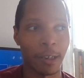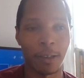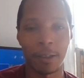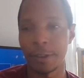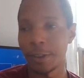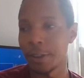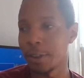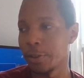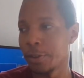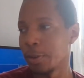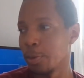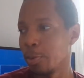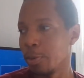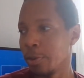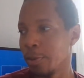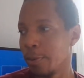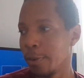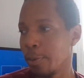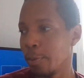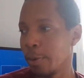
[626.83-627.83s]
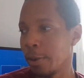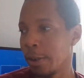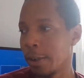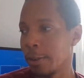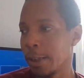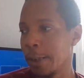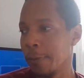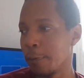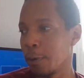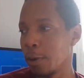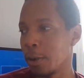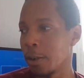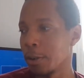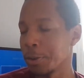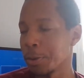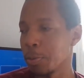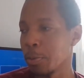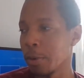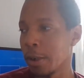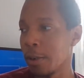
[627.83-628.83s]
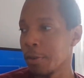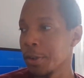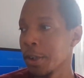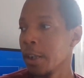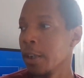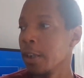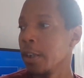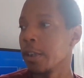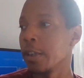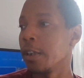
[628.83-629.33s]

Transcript: oh, so we're going to leave, going to go somewhere else?